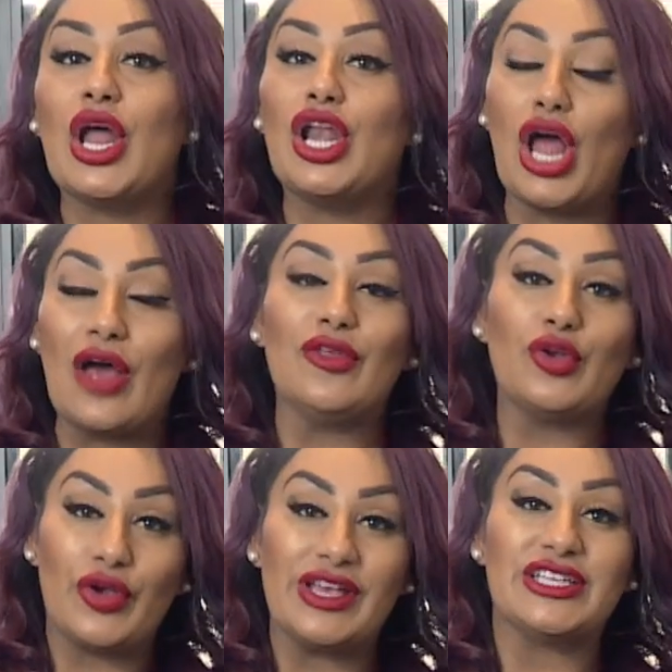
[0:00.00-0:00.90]
a lot of the
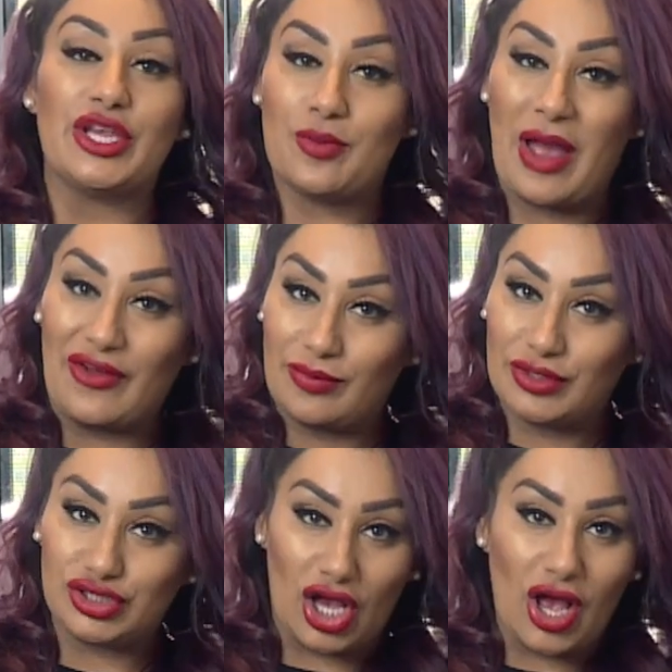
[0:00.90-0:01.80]
cookies that you buy from the
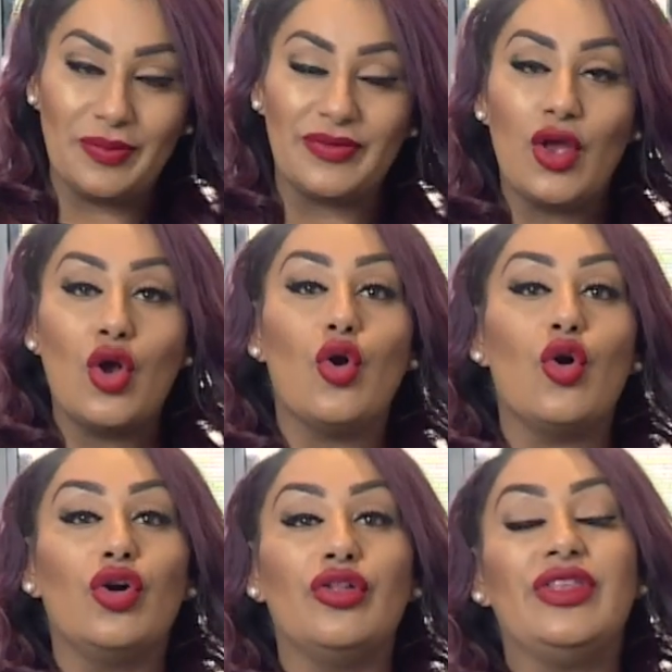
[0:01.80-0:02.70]
shops
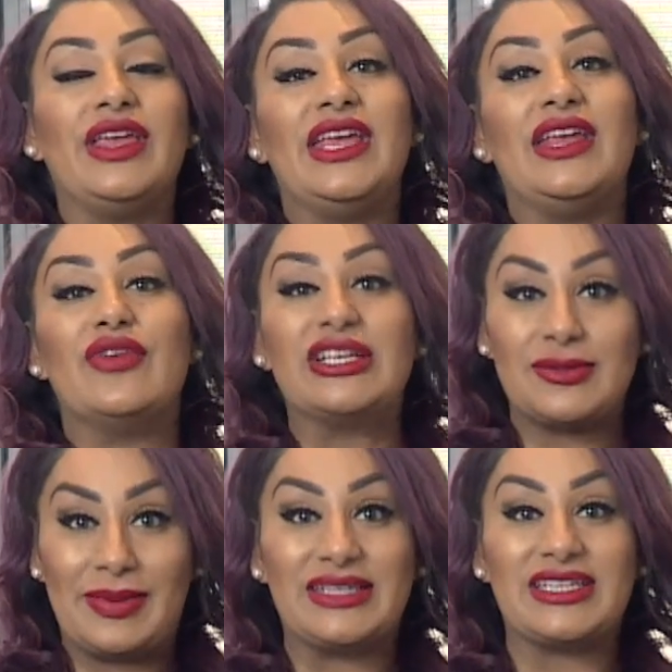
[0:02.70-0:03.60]
or the
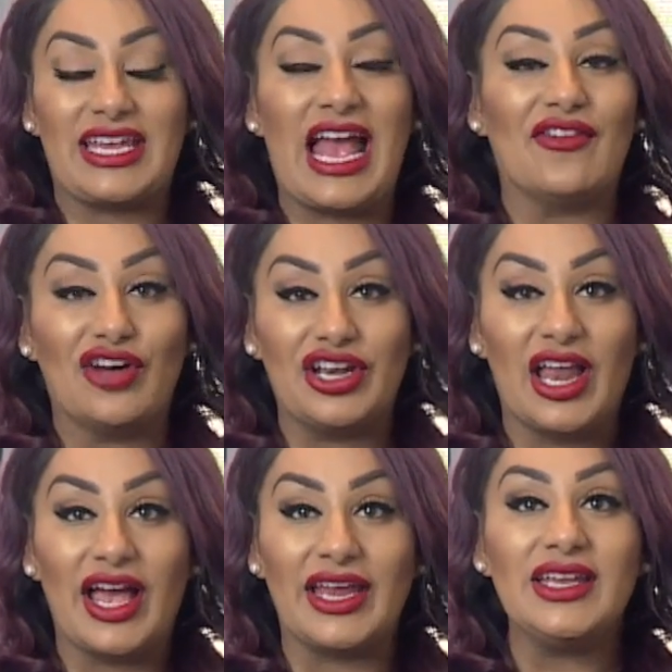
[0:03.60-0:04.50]
recipes that you have
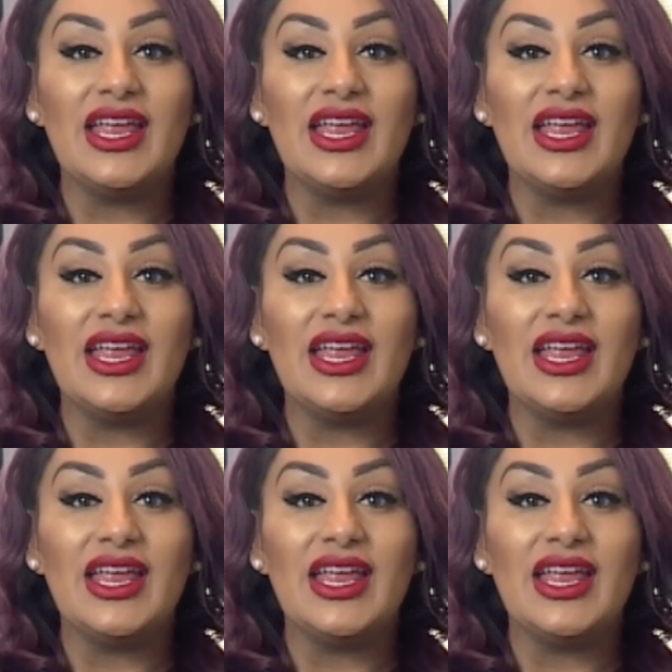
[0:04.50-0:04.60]
online,